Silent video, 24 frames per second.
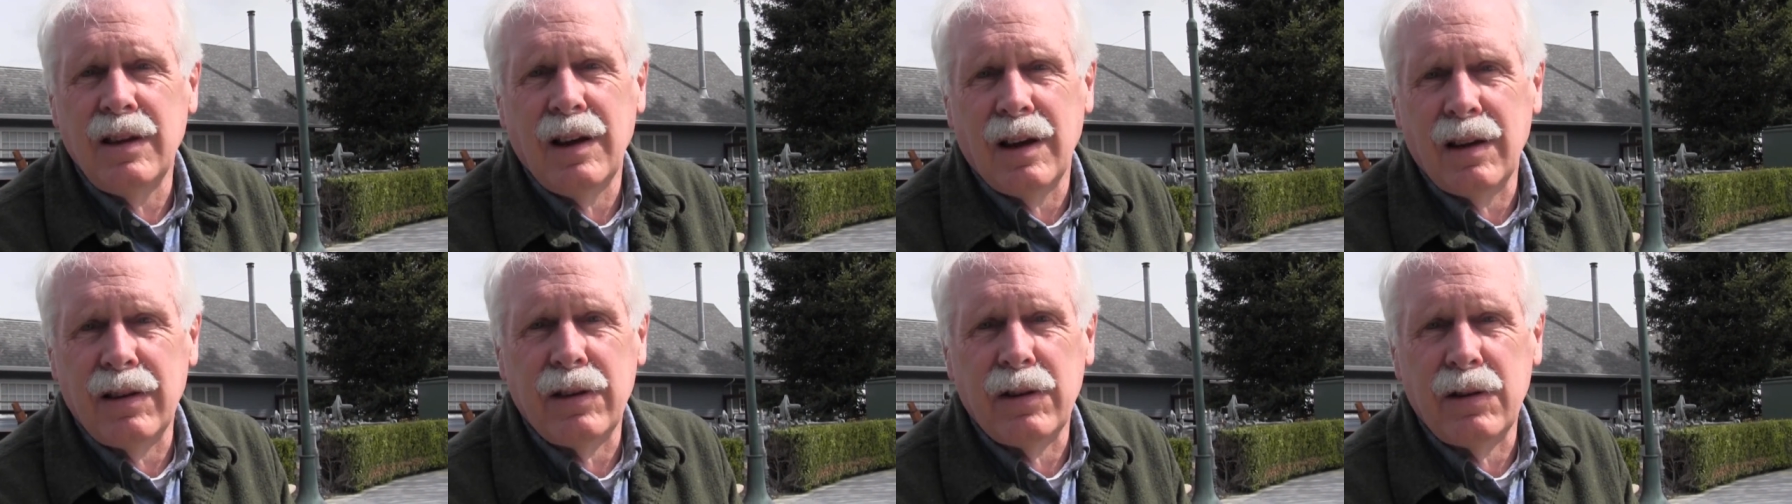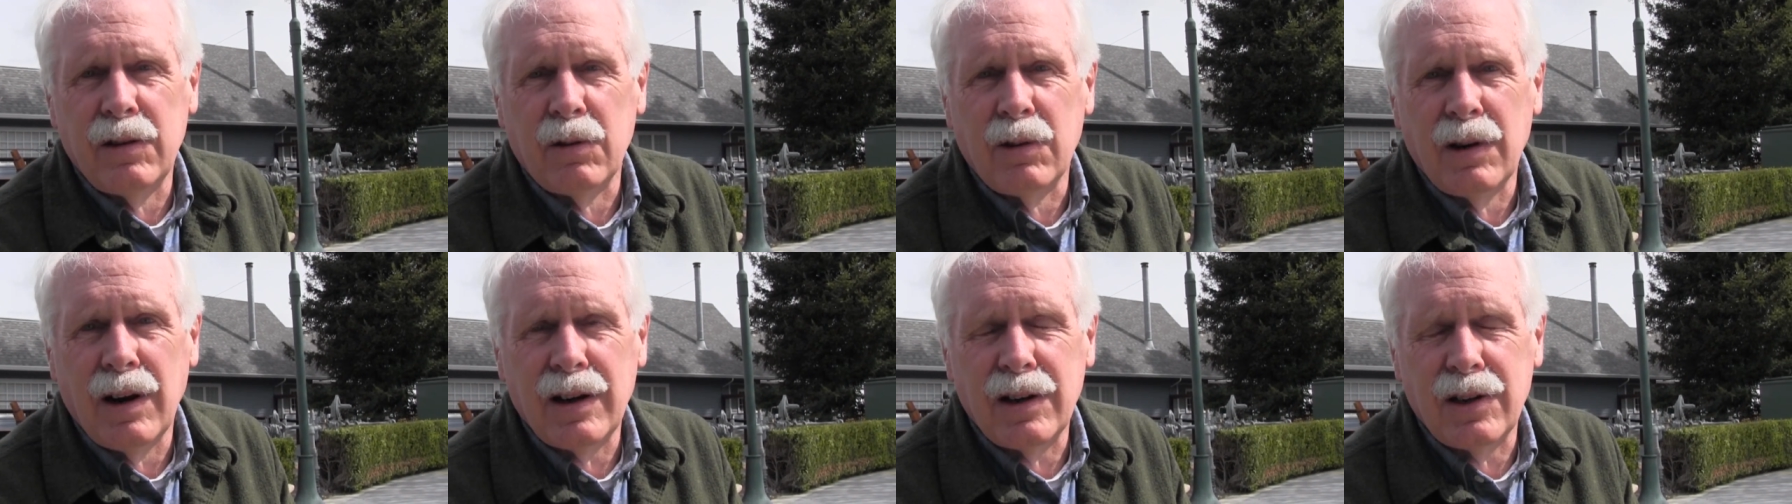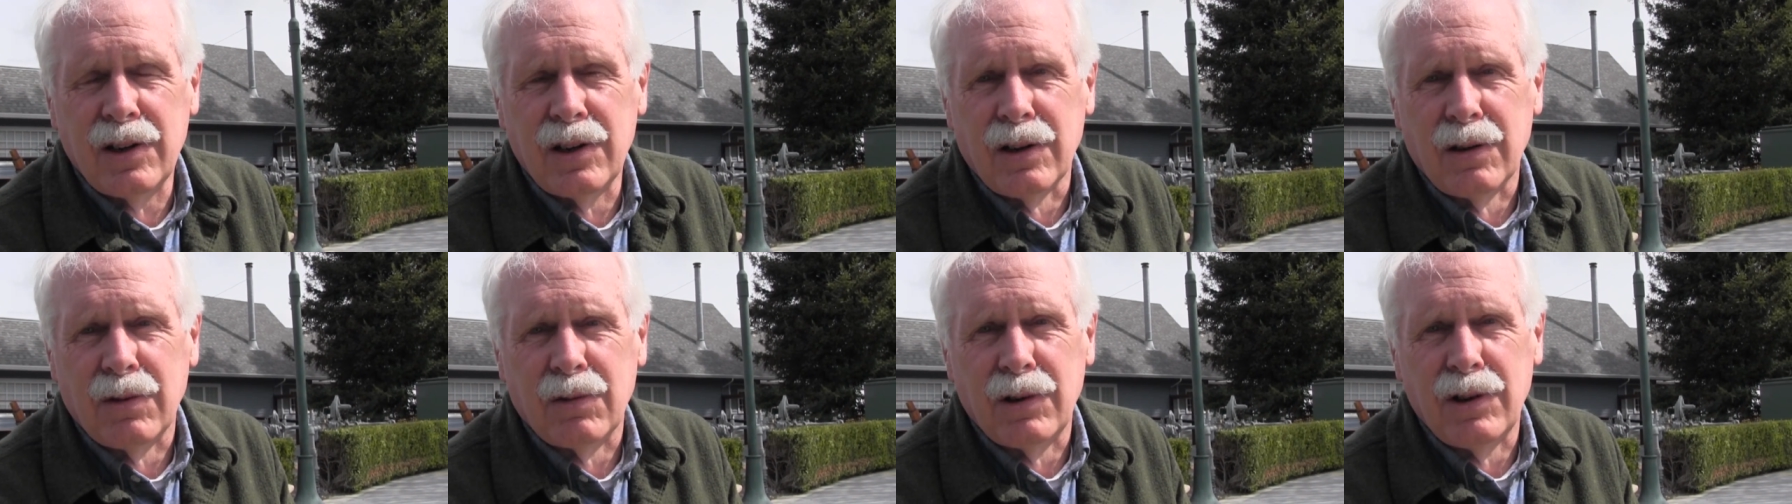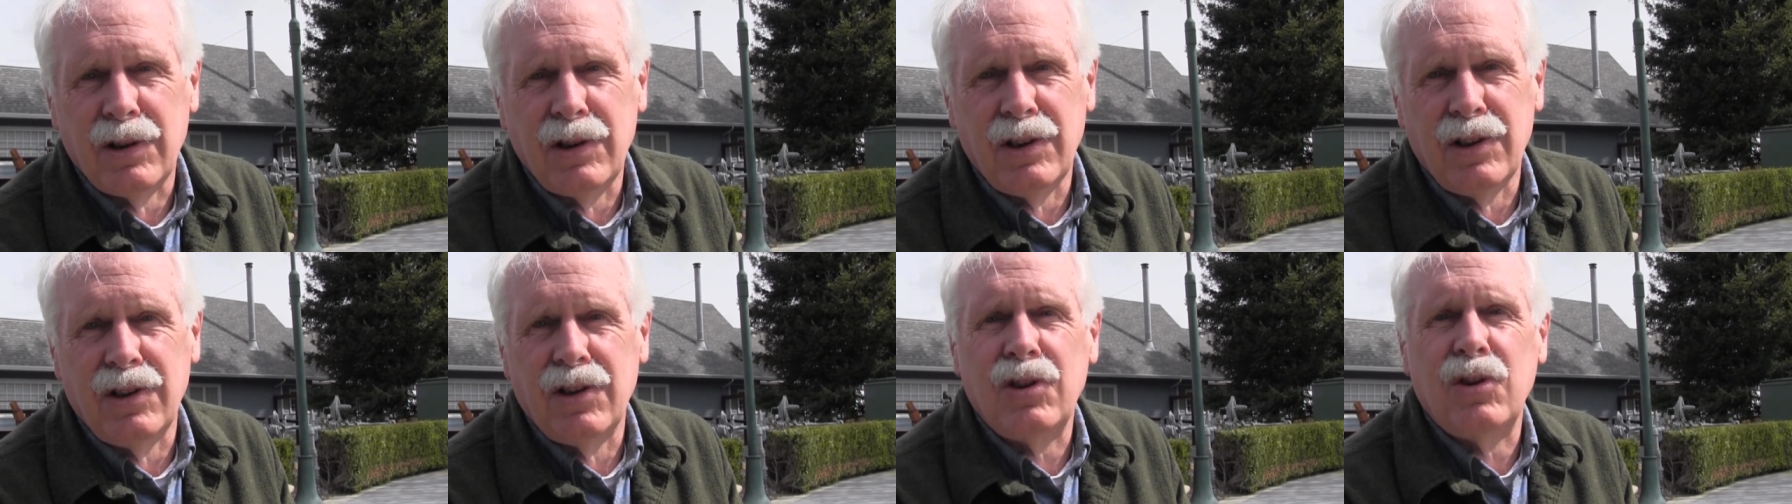the other direction,
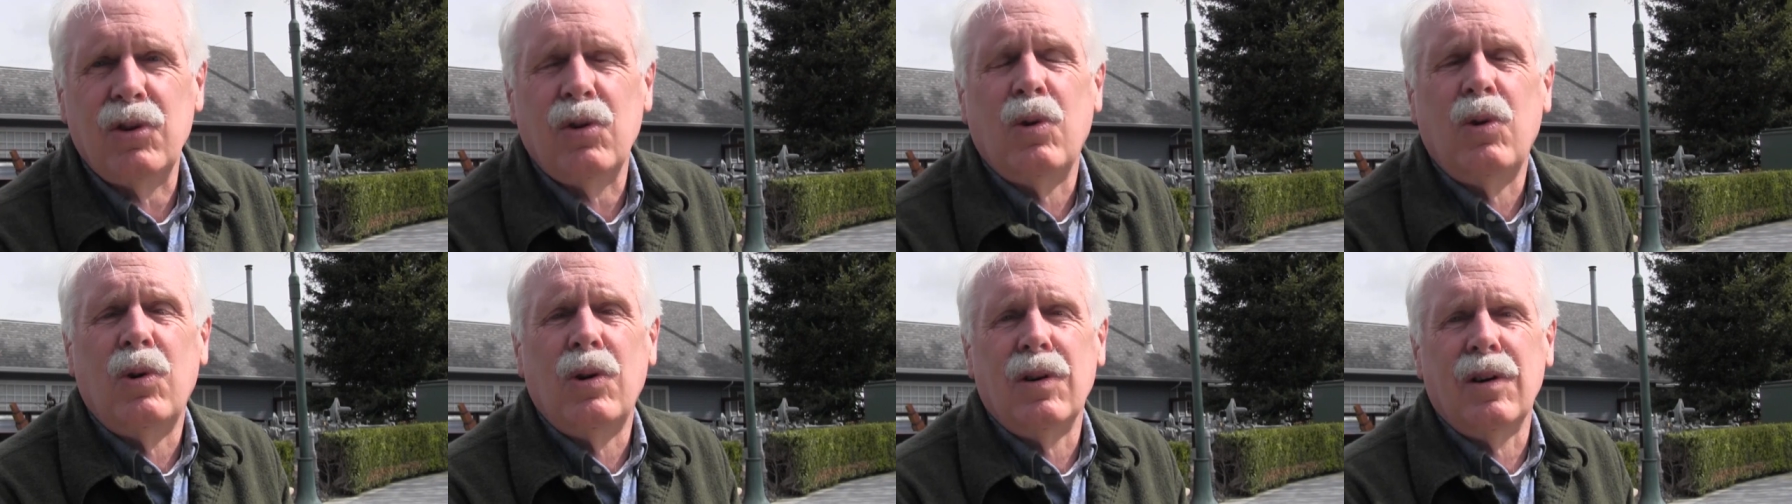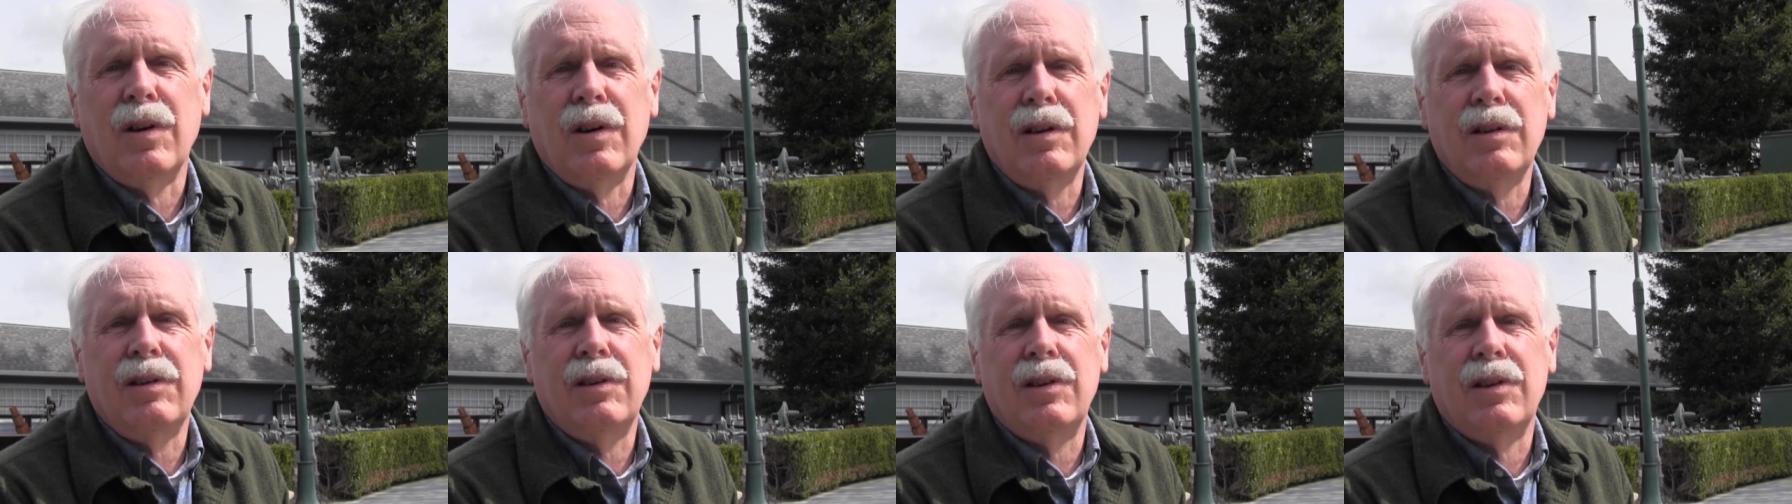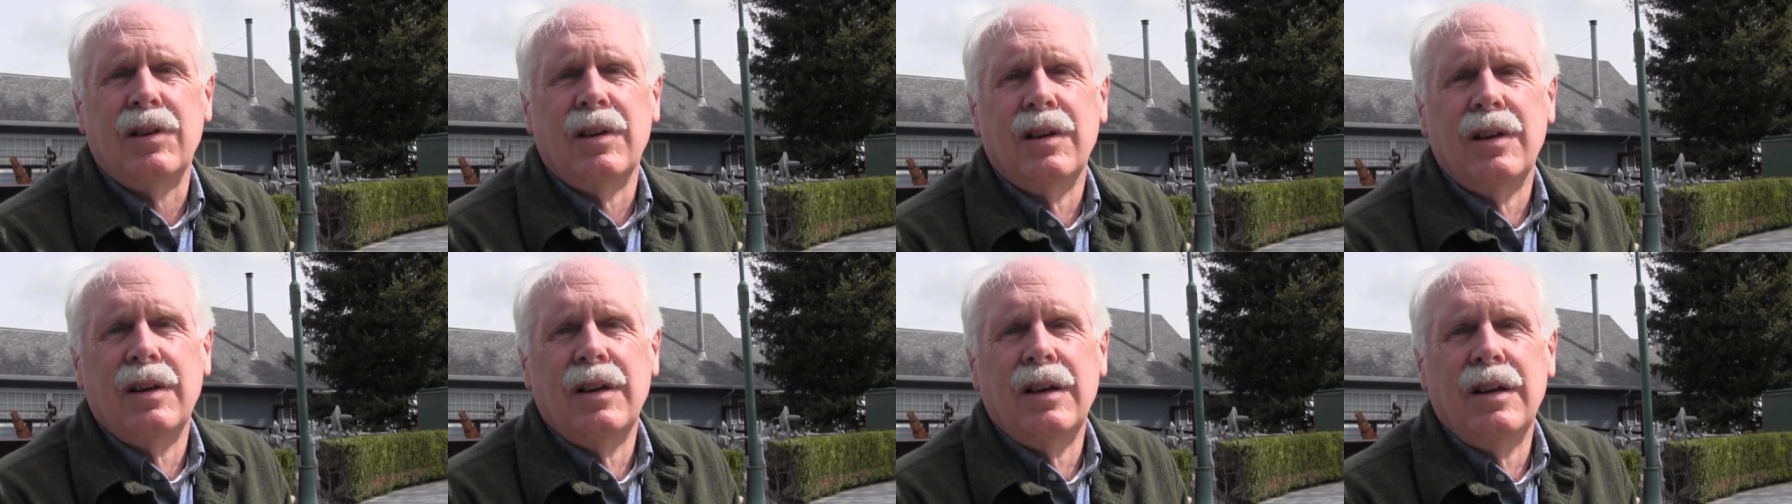which is towards